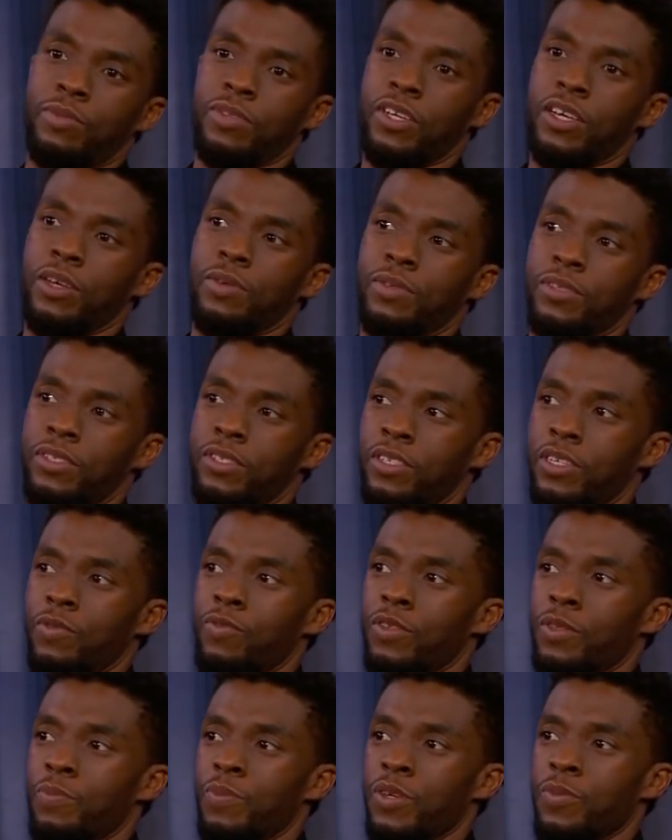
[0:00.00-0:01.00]
sometimes to see
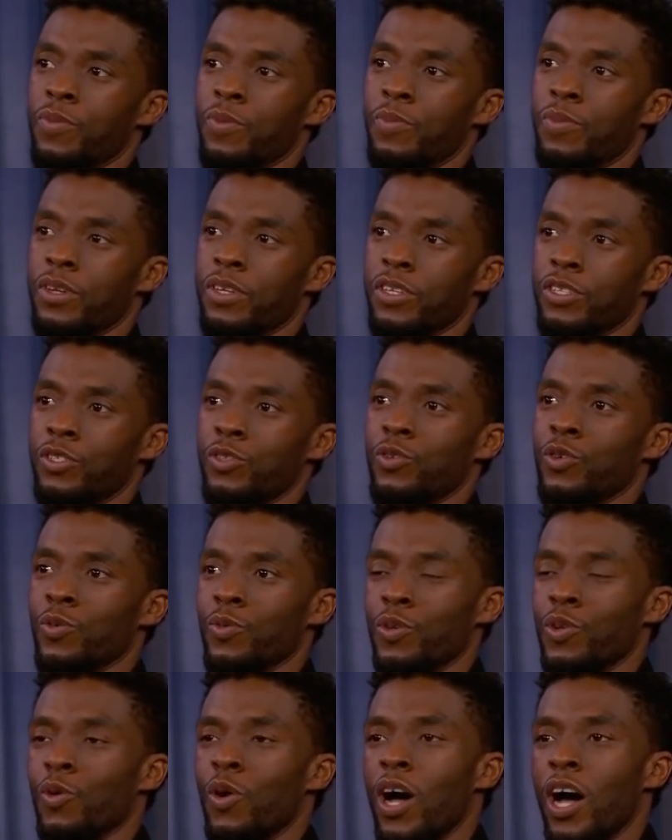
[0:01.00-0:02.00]
it with people because you
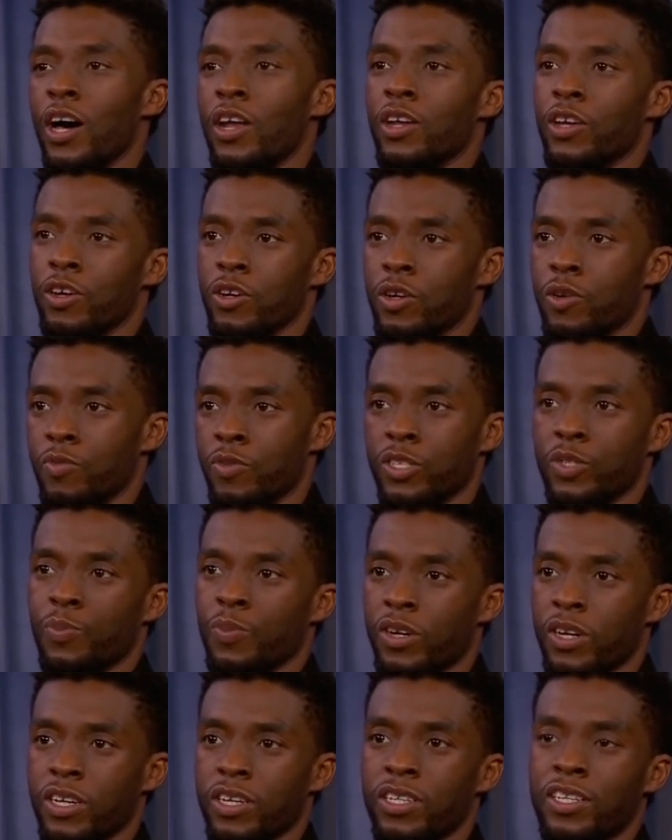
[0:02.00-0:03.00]
don't know how they're gonna
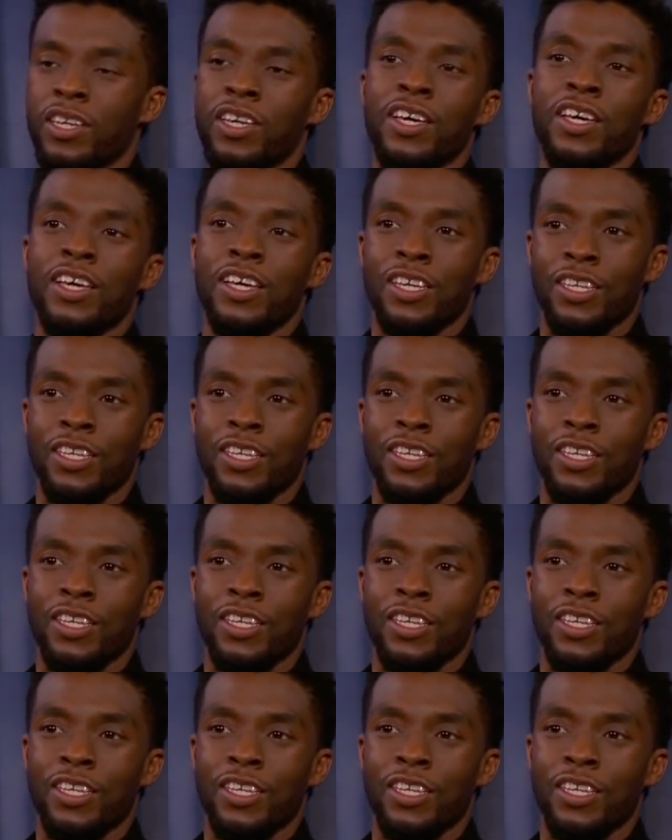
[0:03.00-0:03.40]
respond.